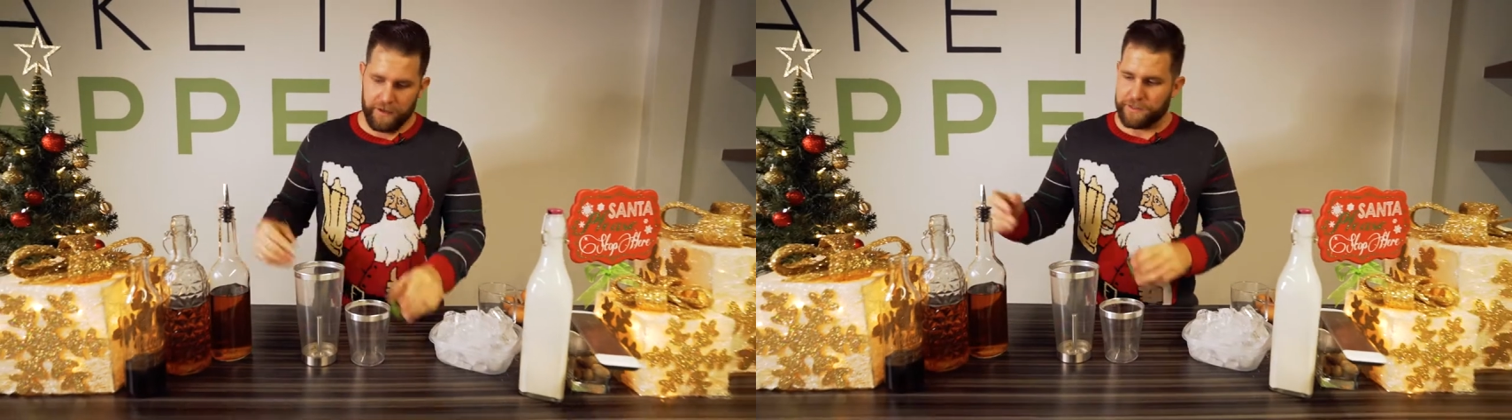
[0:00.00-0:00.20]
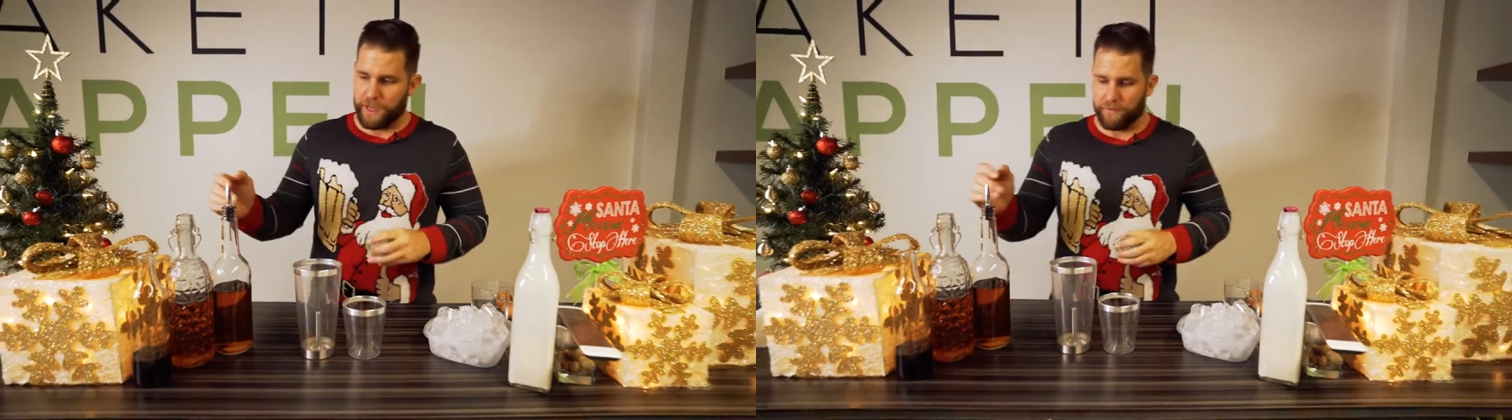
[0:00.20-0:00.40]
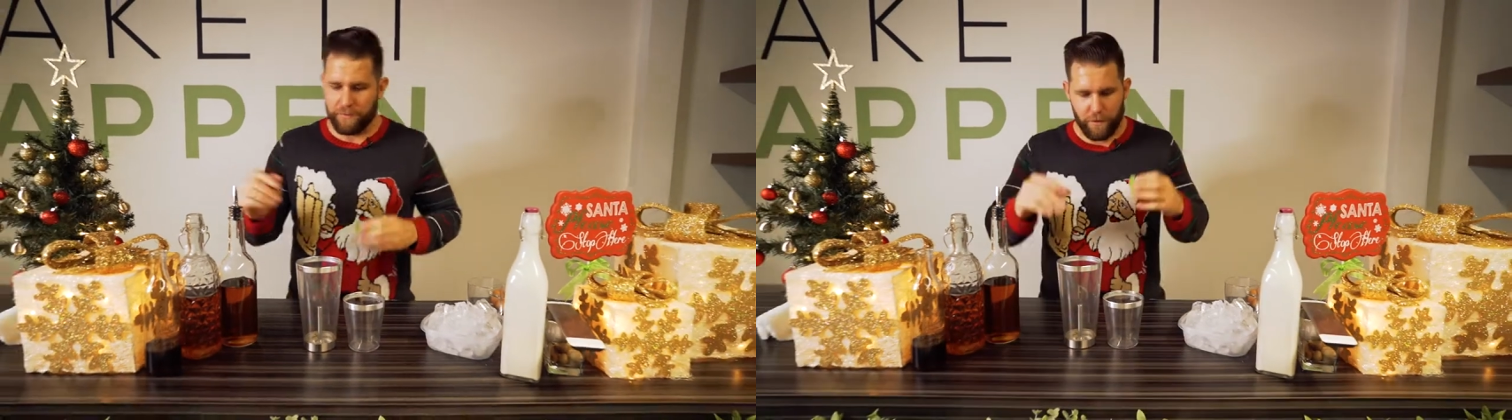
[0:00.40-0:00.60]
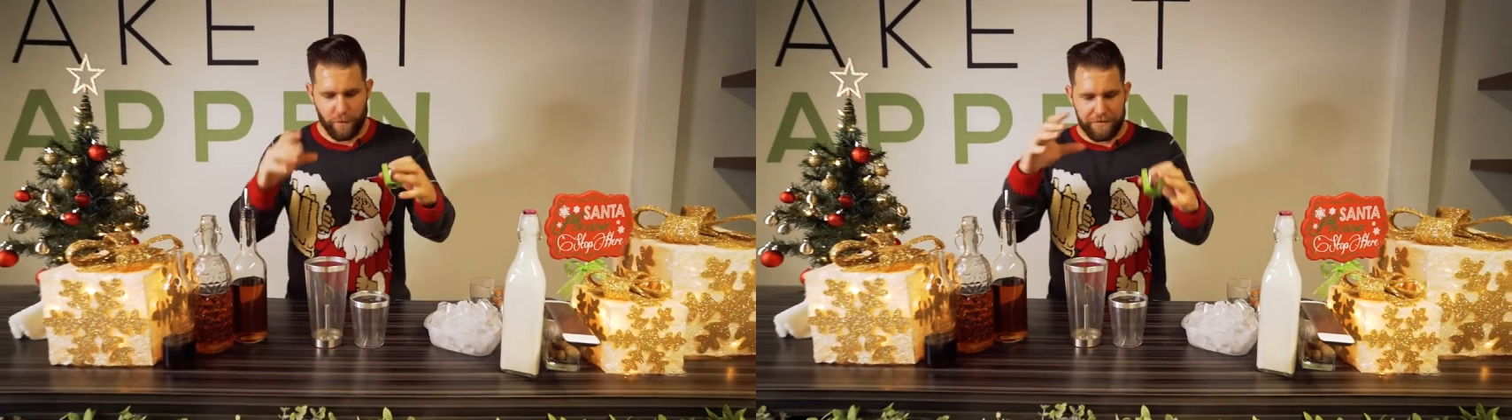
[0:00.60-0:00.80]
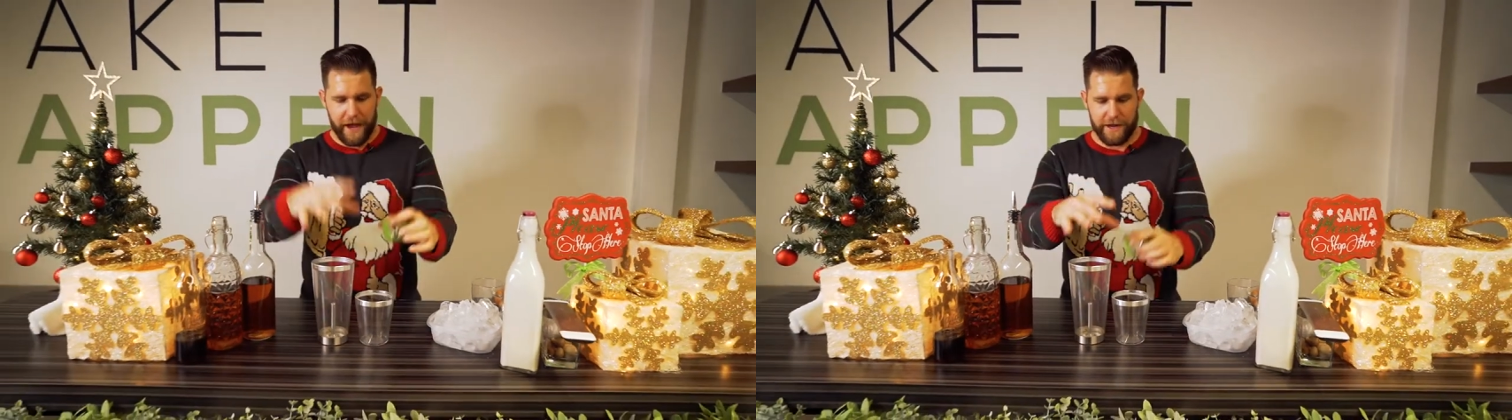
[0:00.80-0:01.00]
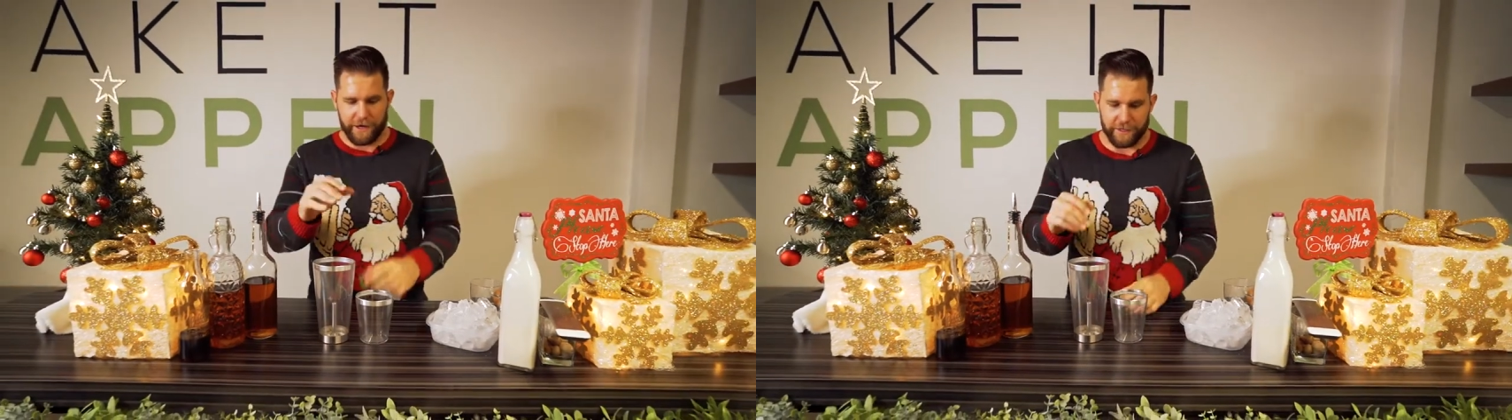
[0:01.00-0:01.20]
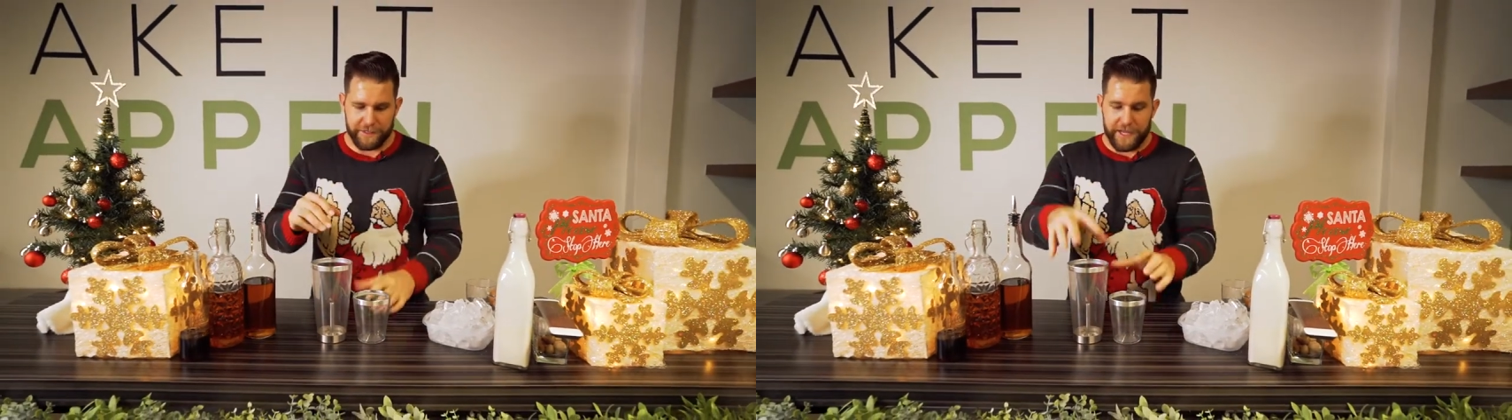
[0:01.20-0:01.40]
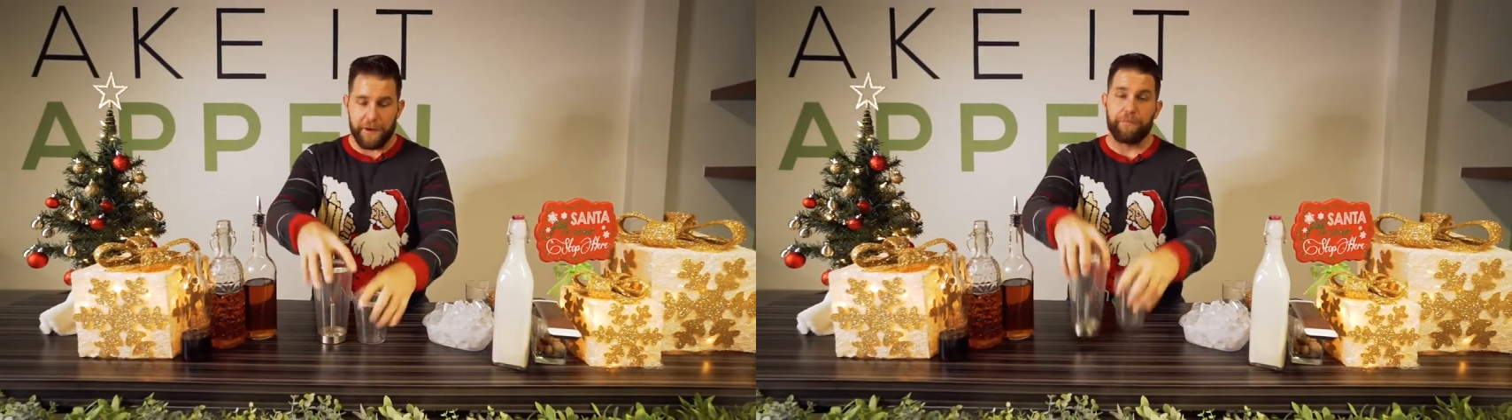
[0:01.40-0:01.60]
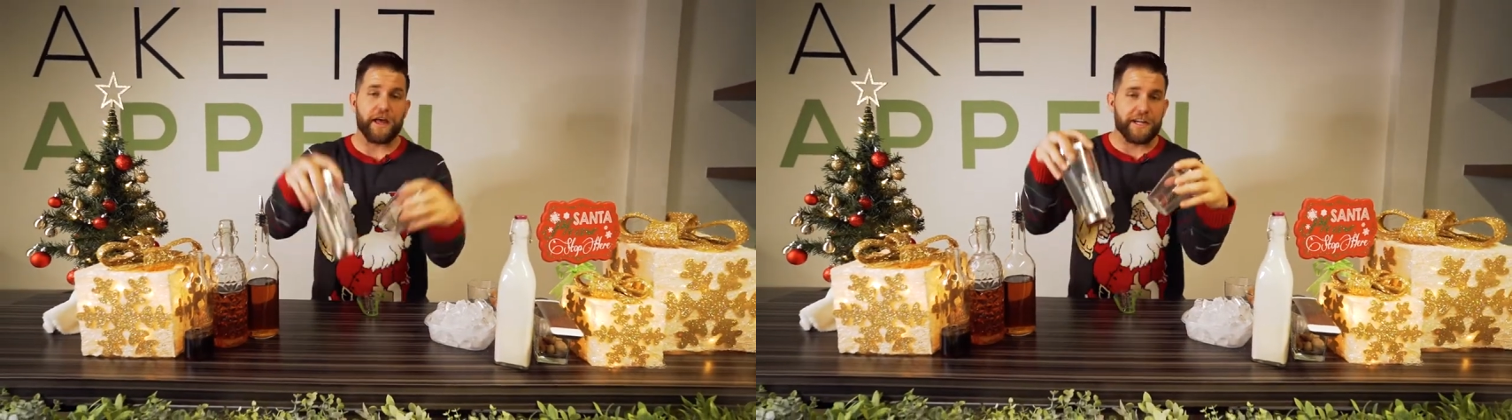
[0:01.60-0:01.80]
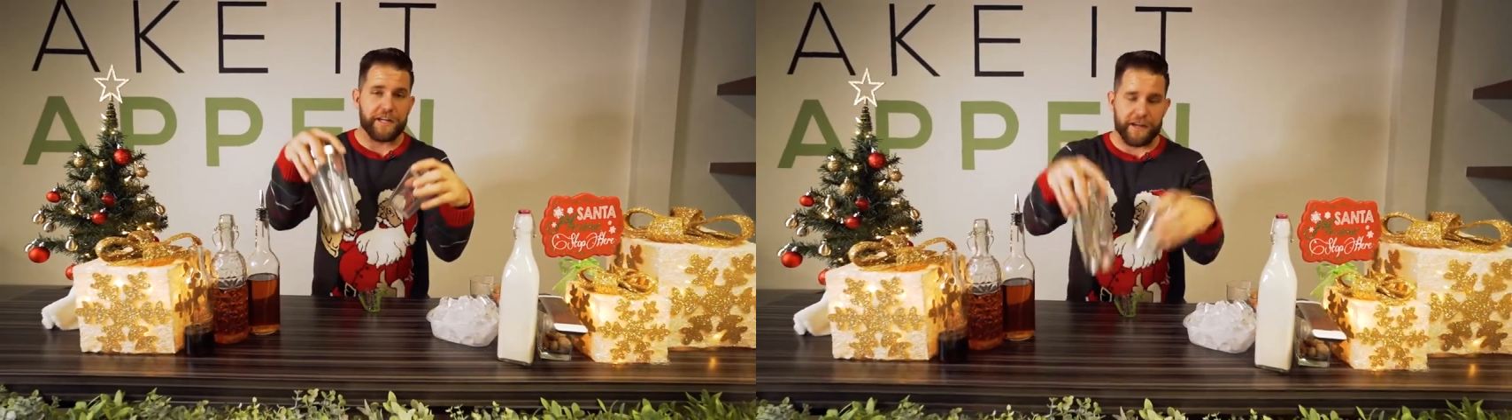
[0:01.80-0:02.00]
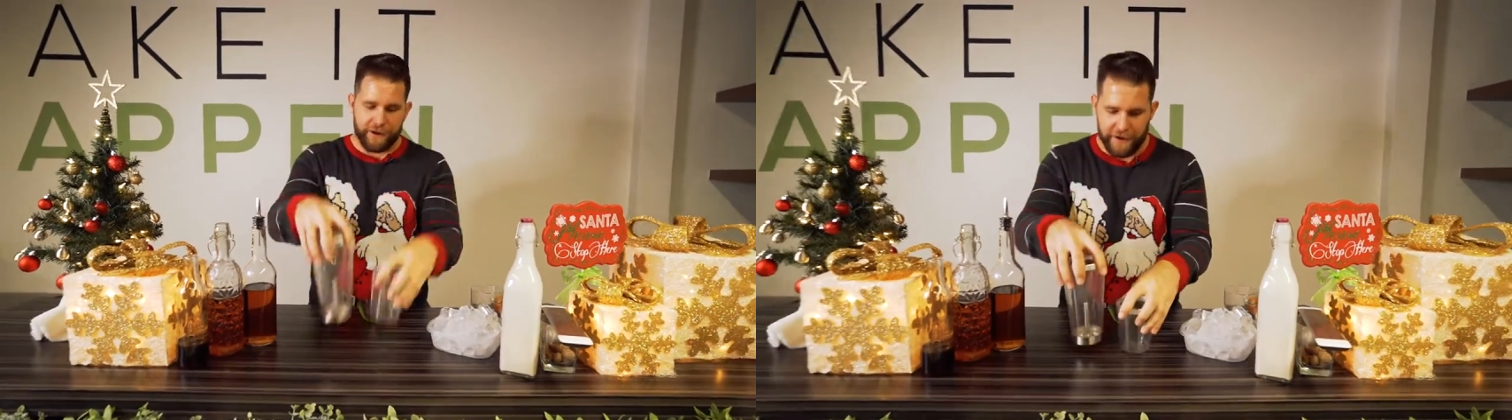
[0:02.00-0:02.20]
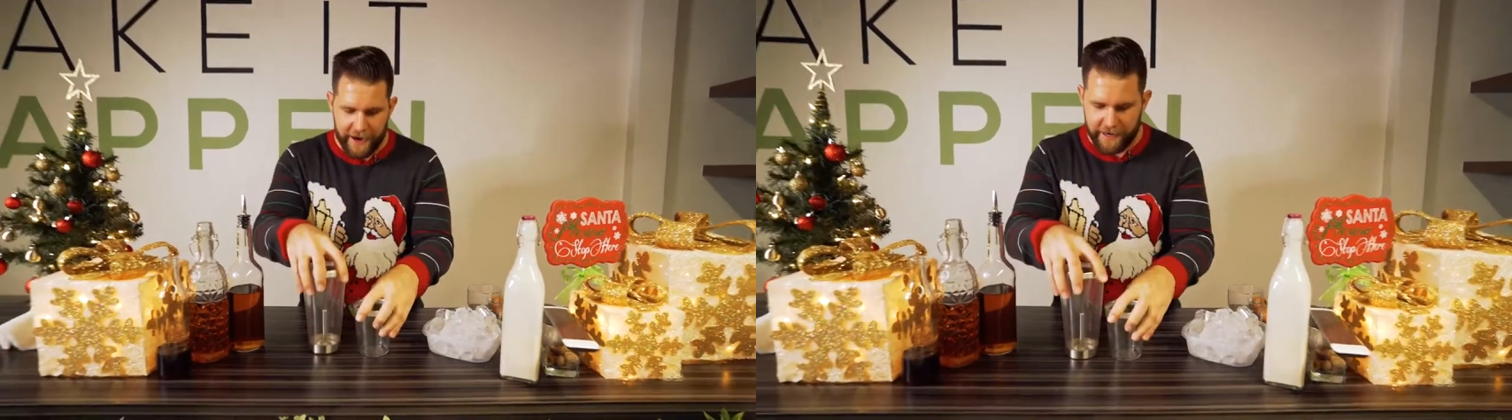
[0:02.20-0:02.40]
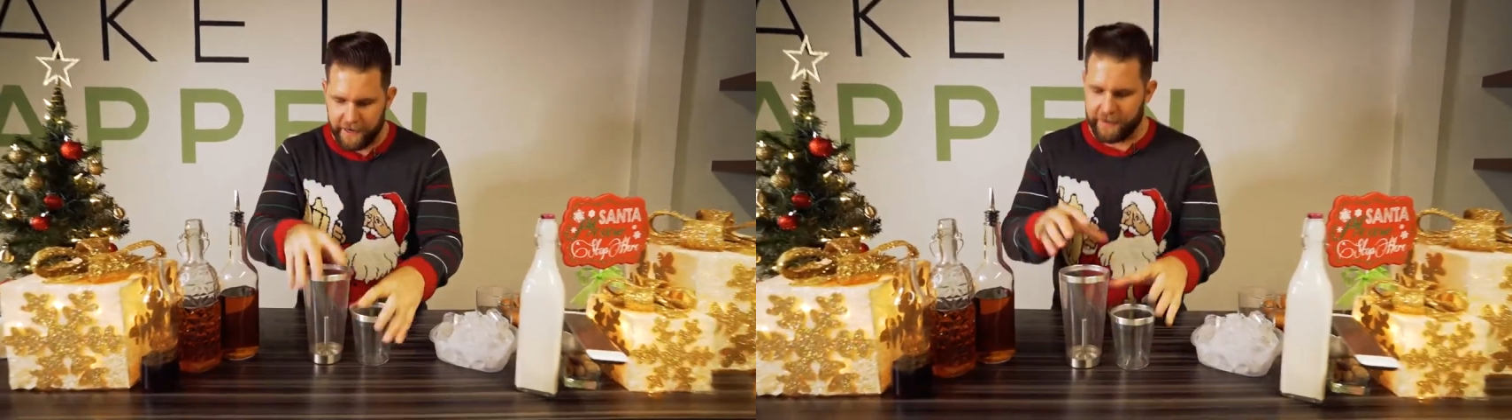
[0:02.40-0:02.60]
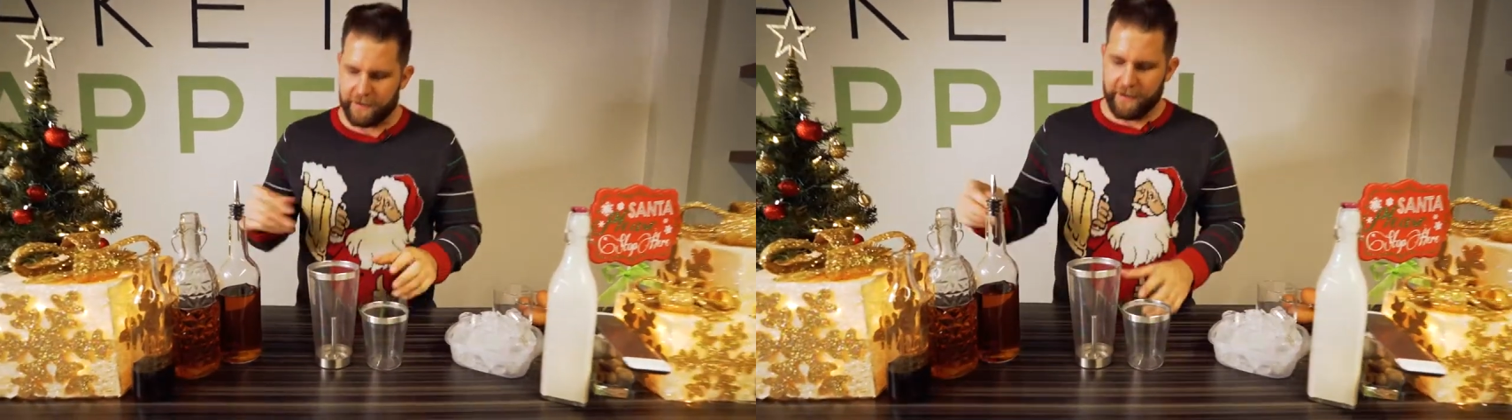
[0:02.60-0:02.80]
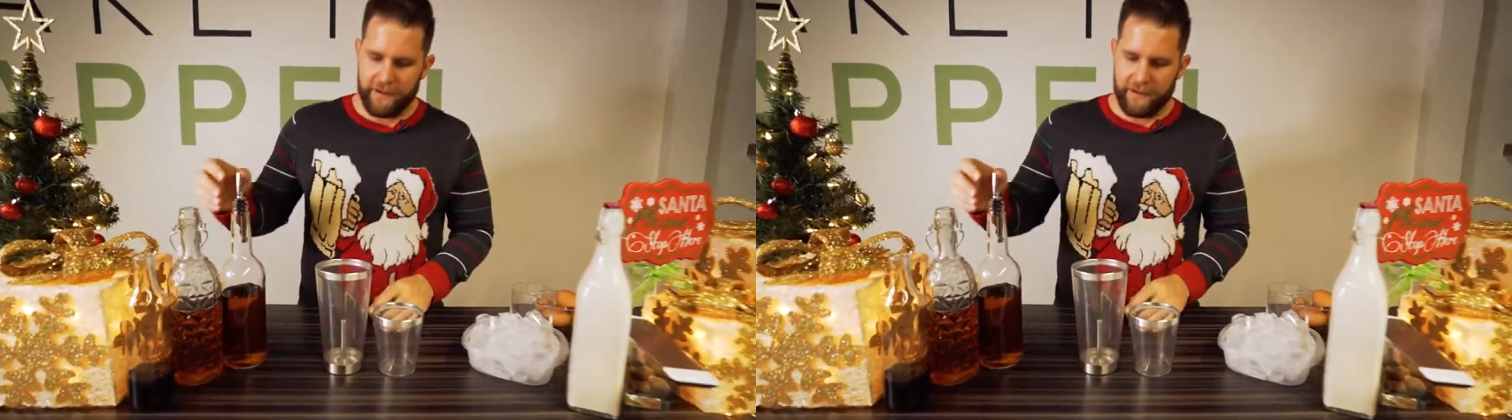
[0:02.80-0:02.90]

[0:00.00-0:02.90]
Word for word: So we've got your tin play shaker right here,